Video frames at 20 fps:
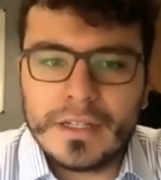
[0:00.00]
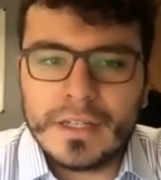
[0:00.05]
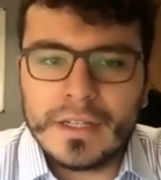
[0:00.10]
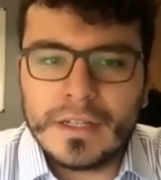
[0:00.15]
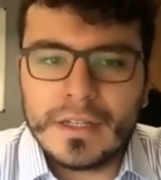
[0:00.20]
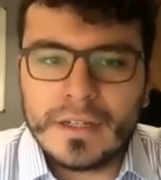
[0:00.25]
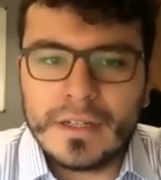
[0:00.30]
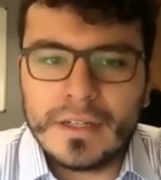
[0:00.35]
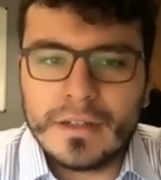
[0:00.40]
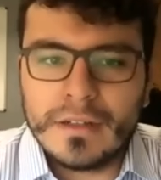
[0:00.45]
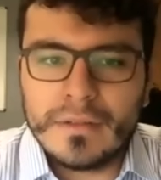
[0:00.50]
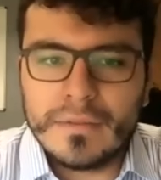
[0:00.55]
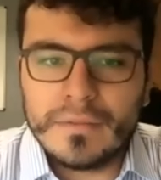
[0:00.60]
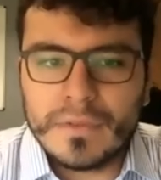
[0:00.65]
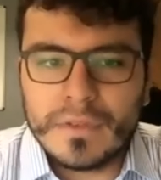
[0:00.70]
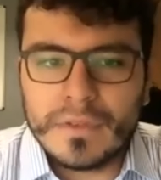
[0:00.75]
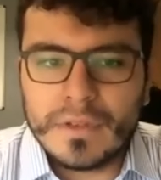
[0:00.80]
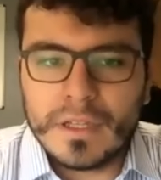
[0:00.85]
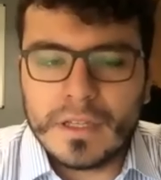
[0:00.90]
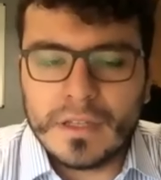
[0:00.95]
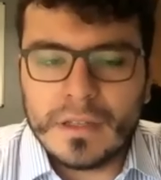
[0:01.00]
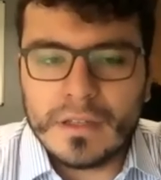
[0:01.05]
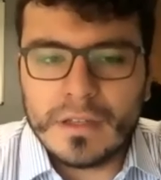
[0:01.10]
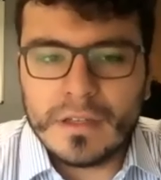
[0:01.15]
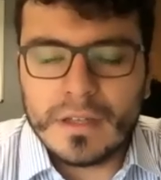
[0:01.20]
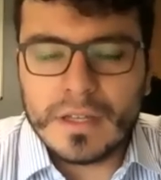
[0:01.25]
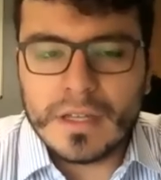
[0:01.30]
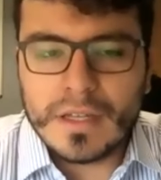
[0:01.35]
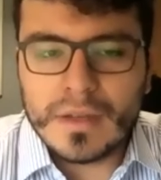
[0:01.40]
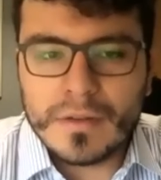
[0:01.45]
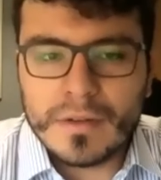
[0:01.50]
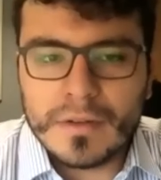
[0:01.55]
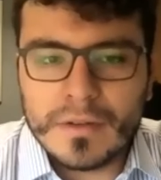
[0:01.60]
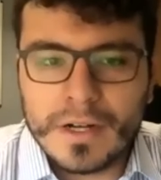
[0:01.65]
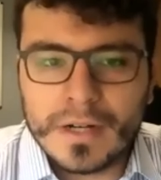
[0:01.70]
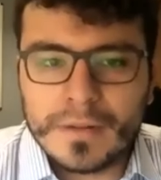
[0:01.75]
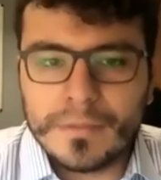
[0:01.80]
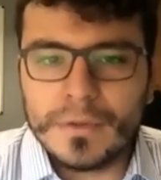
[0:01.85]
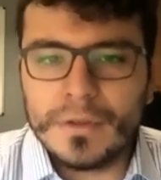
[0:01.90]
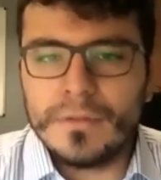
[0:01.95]
uh,
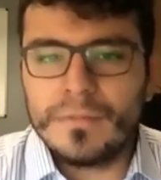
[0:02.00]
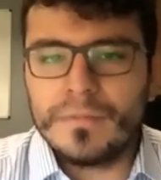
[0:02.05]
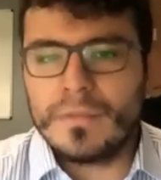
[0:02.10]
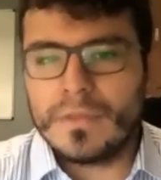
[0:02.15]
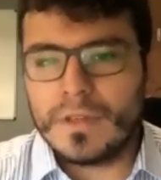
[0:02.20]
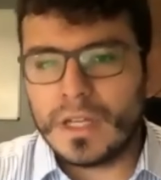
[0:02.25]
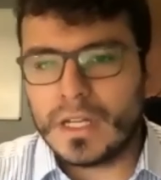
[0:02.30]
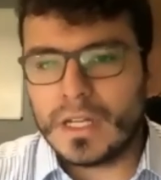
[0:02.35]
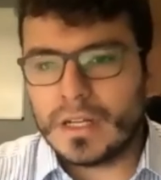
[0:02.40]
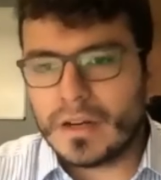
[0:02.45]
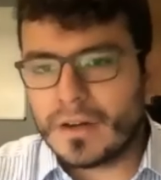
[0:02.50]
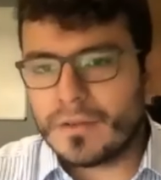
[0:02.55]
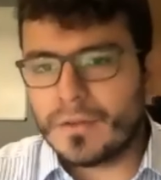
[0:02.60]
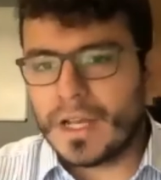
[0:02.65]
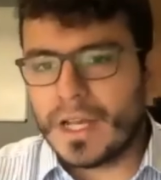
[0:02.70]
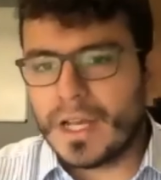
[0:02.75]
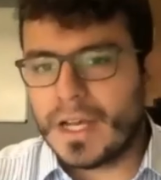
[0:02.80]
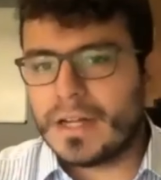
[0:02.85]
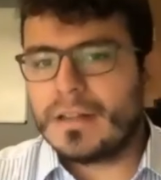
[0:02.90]
incredible. And in that regard,